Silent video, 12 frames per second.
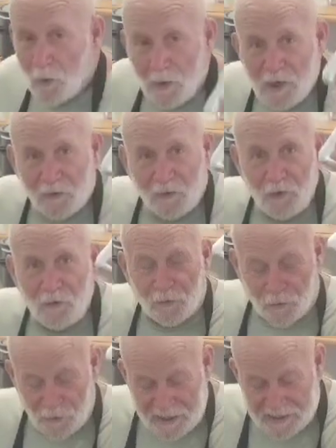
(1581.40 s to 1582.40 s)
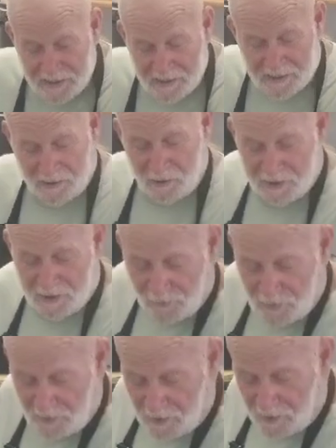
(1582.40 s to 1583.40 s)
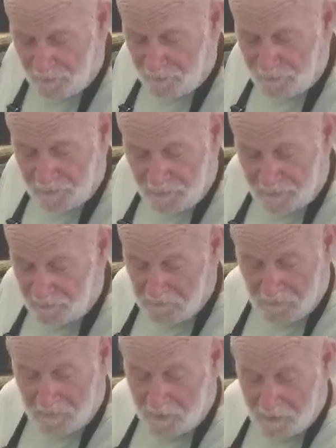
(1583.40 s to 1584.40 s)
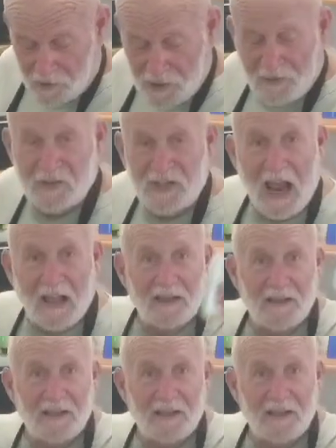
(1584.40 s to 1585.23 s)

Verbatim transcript: don't throw away your food. Freeze it. Use it for um, chef